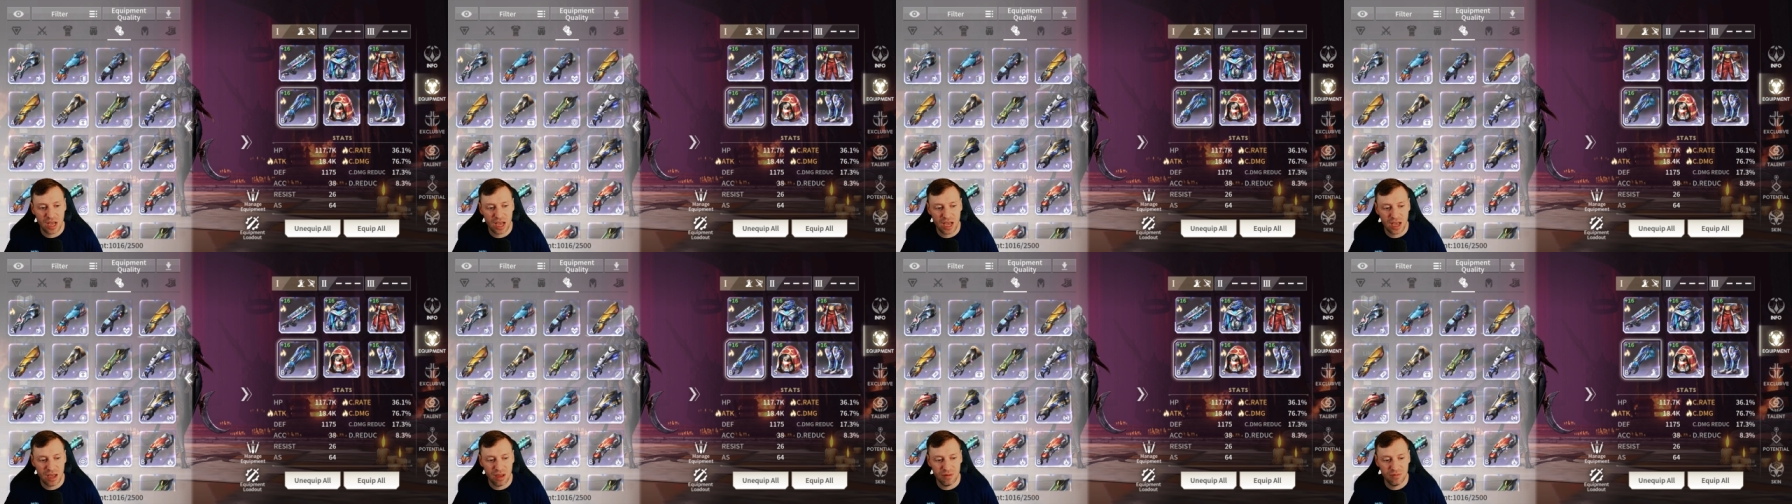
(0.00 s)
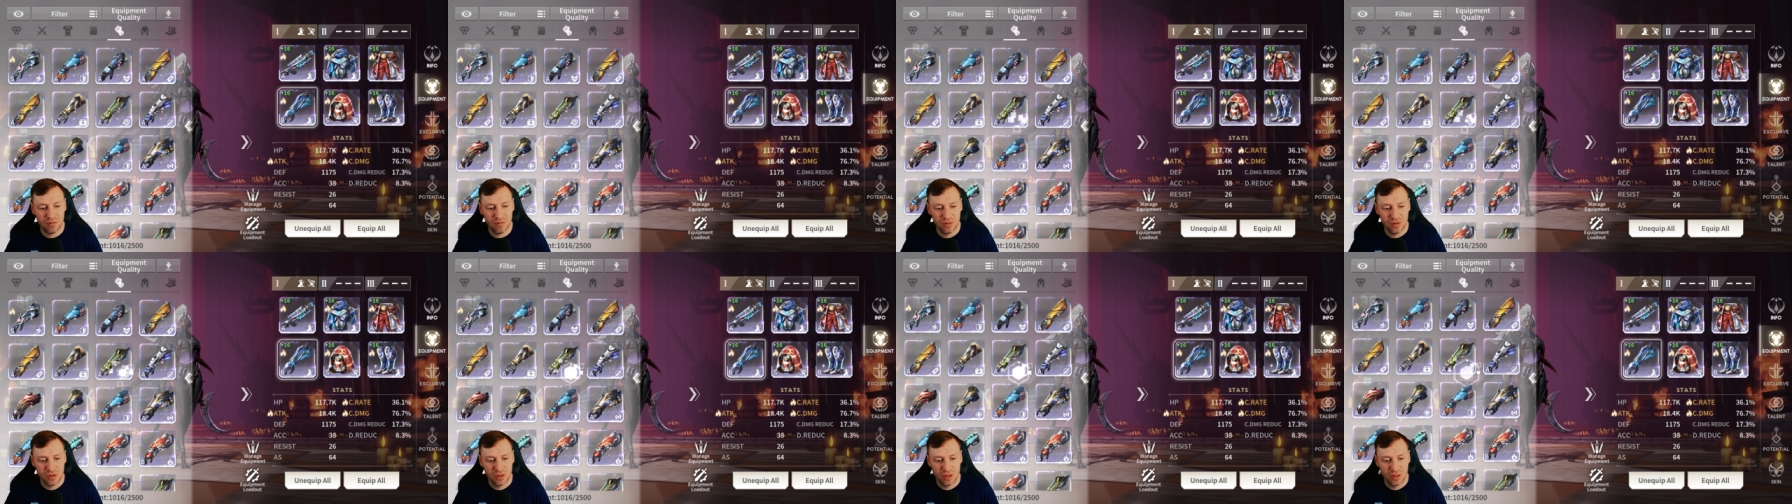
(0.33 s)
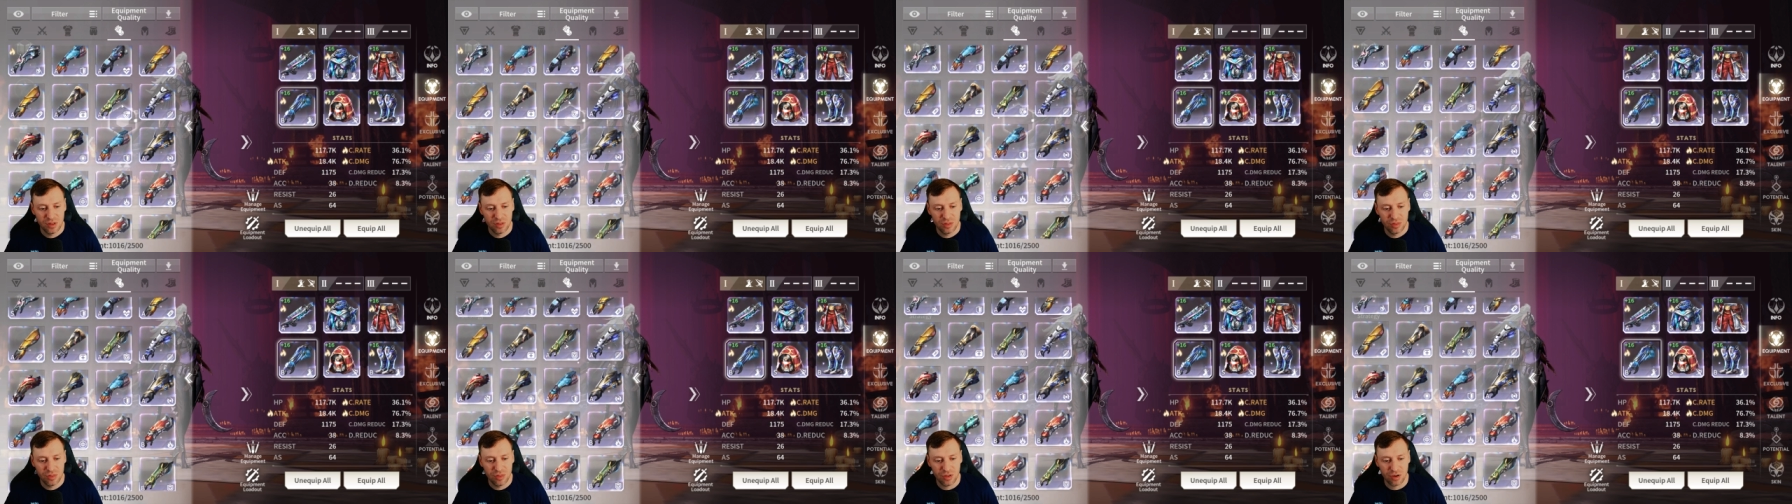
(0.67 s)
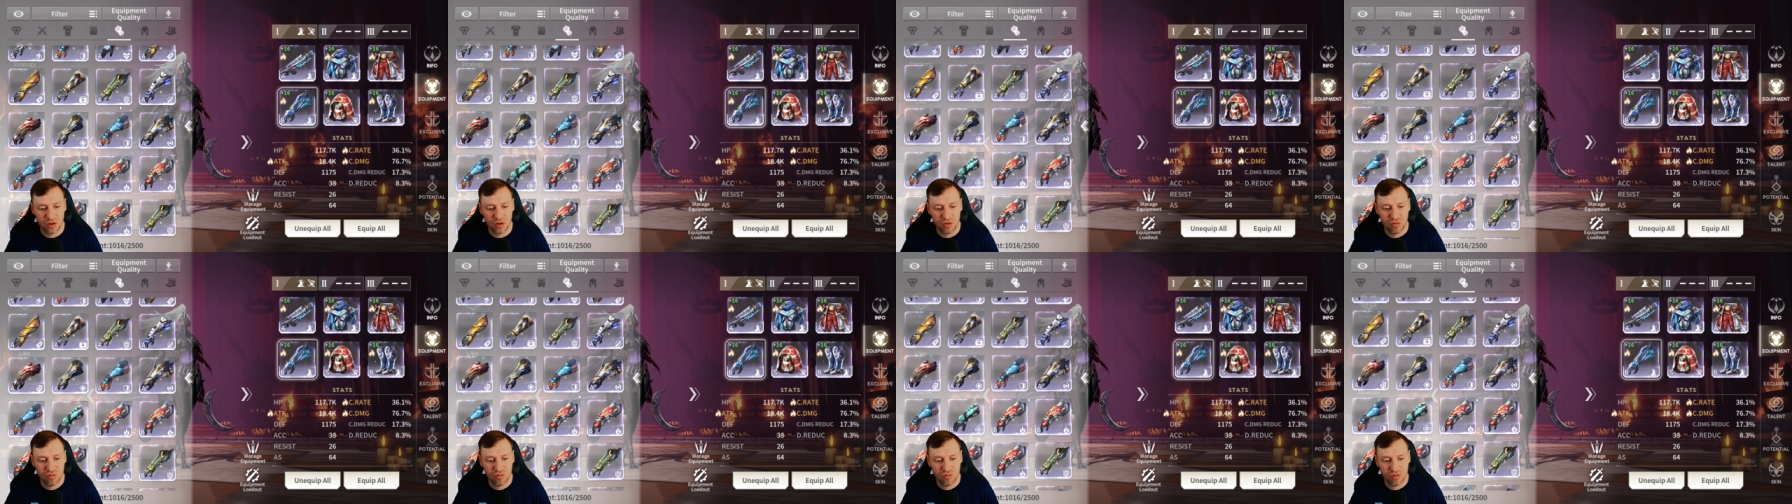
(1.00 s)
have the
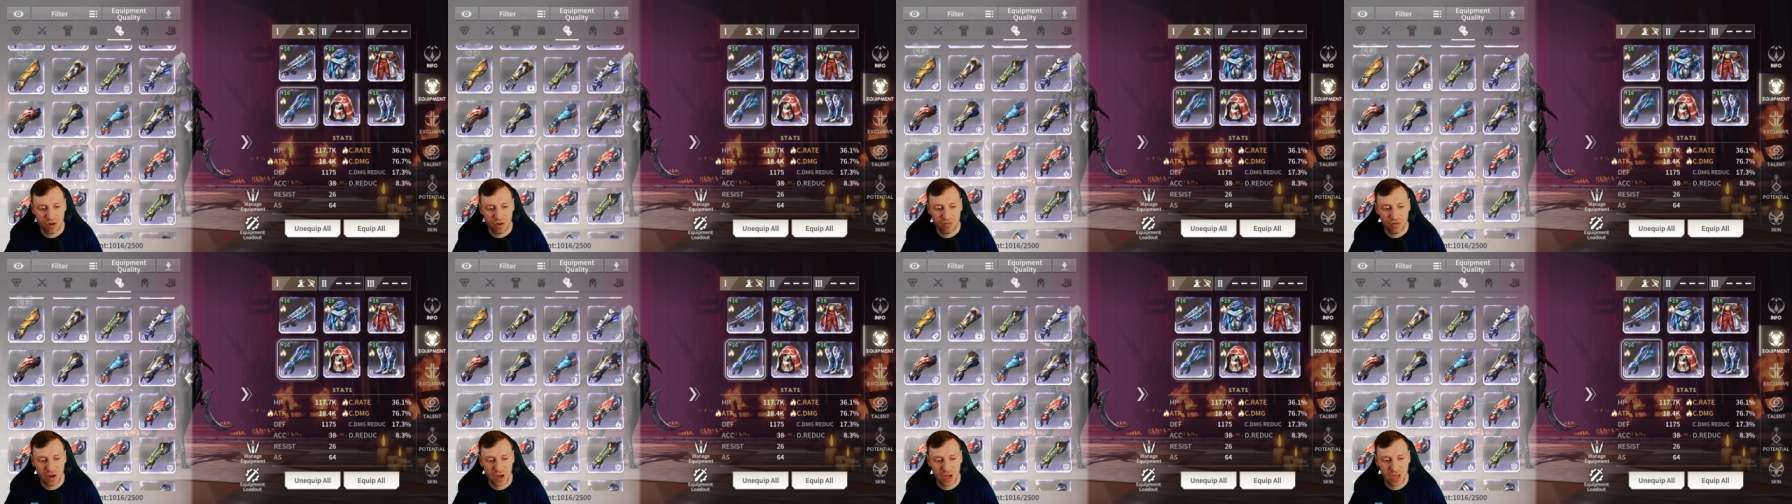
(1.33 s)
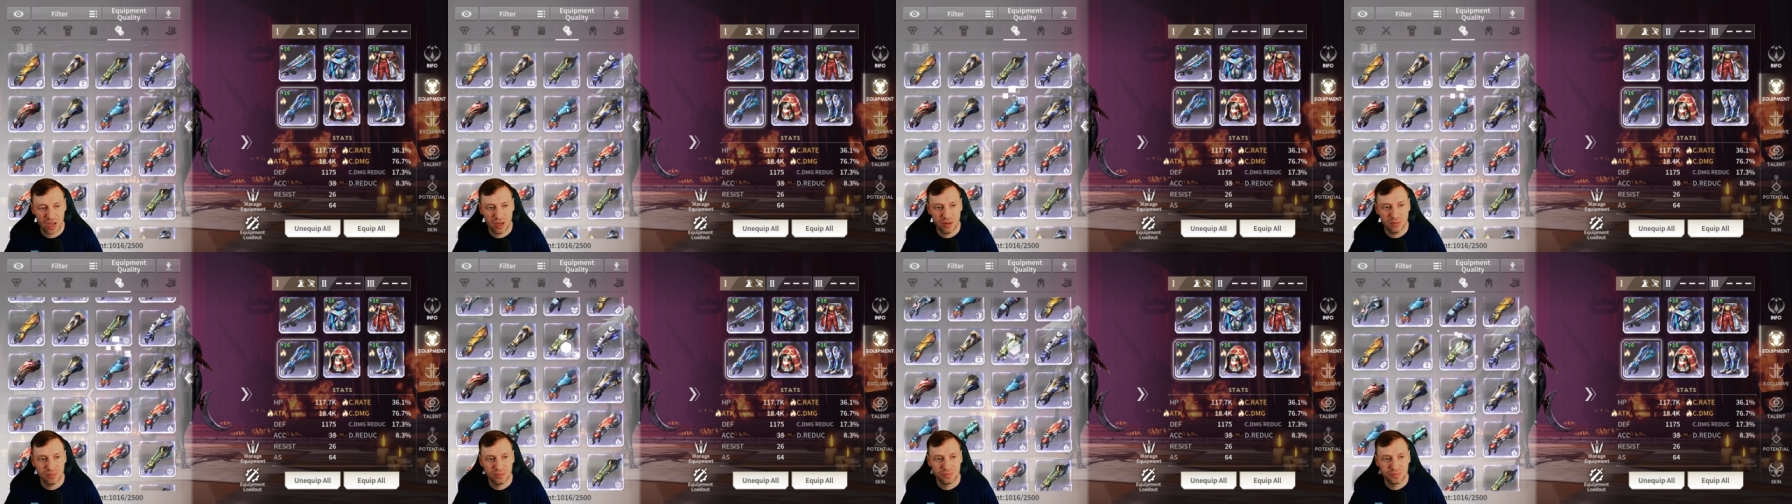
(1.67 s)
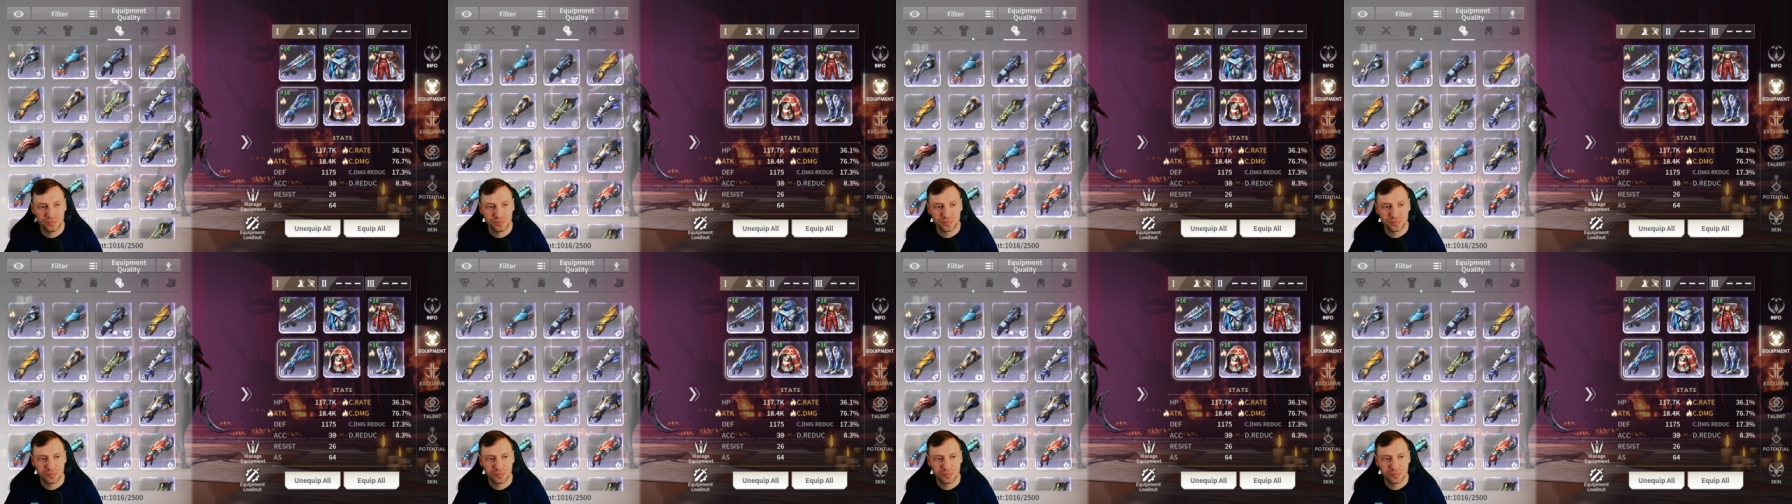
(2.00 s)
crit rate.